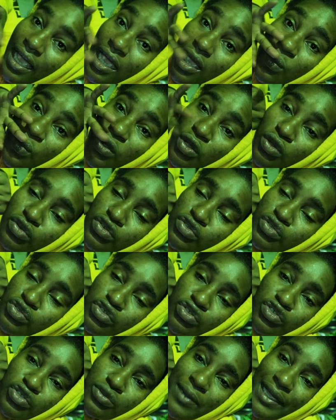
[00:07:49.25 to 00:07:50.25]
And we're gonna
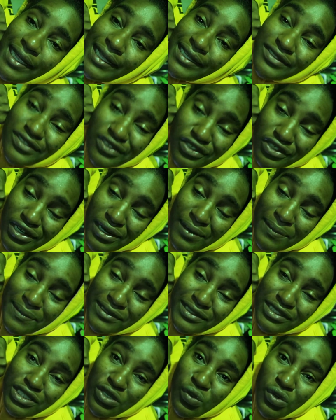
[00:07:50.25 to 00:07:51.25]
scroll through my Instagram
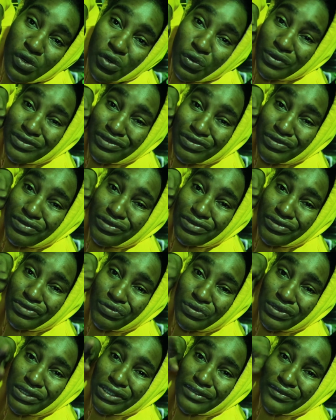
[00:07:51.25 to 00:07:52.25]
and see what's going on
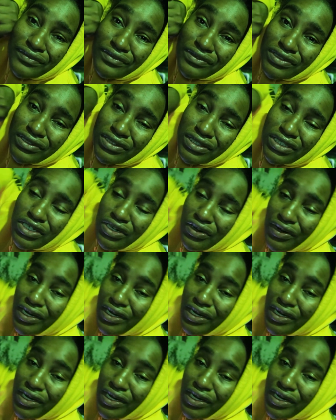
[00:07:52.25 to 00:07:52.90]
or whatever.